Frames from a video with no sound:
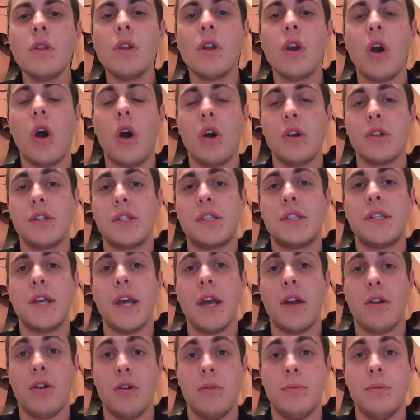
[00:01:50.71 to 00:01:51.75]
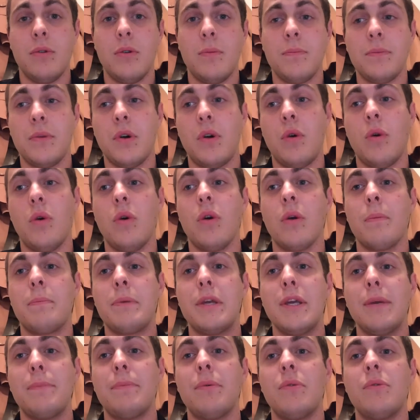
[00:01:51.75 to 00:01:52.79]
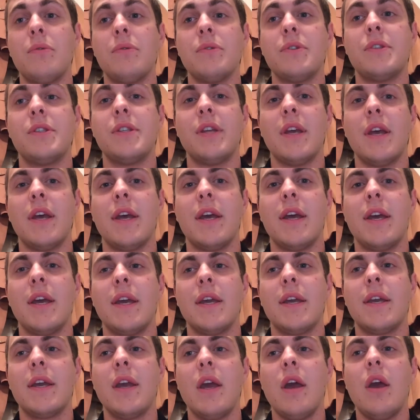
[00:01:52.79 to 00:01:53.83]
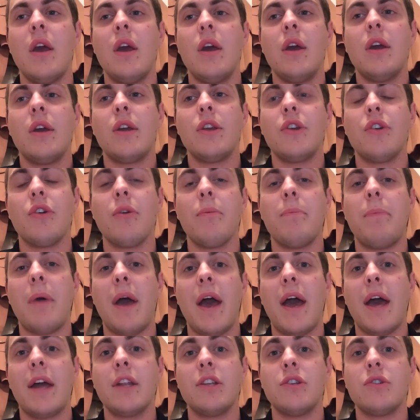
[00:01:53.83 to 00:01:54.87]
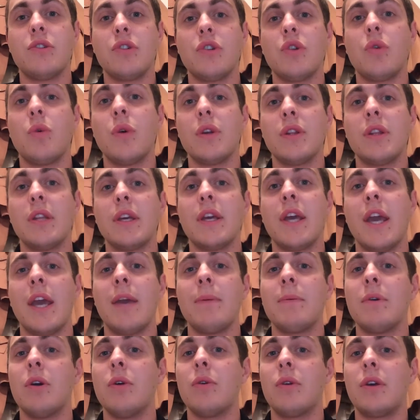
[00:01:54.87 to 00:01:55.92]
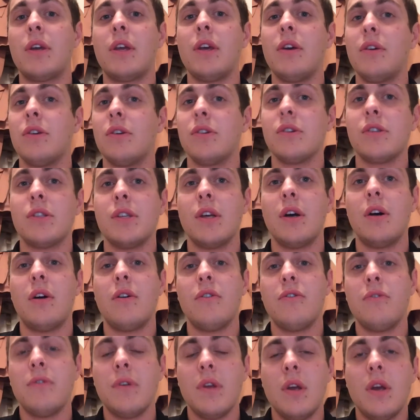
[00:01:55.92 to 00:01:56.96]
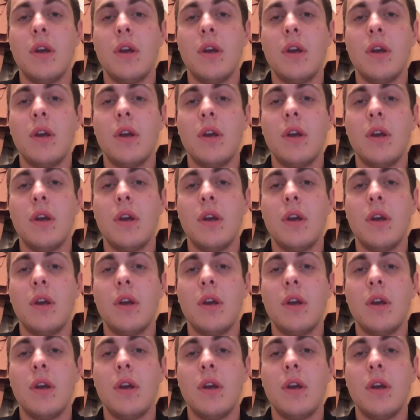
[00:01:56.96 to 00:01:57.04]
card's terrible, or people will say, you're bad, you should quit the game, go kill yourself.